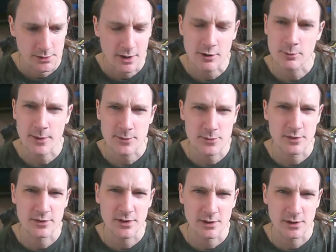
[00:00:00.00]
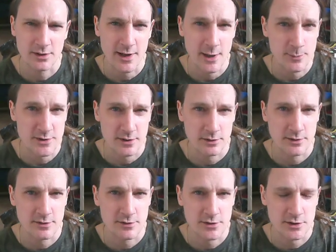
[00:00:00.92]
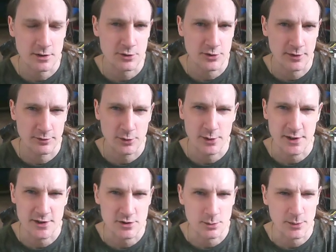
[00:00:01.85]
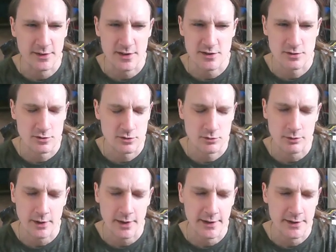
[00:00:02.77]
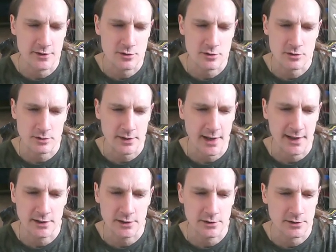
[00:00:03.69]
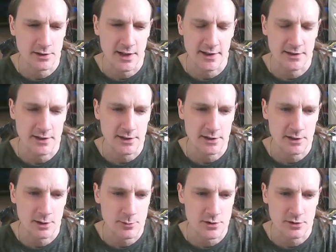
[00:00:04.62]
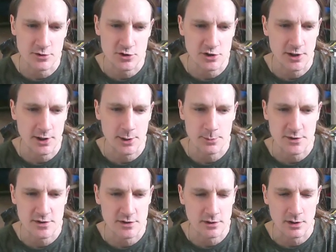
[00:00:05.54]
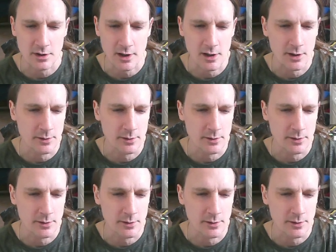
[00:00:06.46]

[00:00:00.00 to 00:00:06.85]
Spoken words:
it reminds me of the episode of Star Trek Voyager where this strange alien lady comes on the ship and says, like,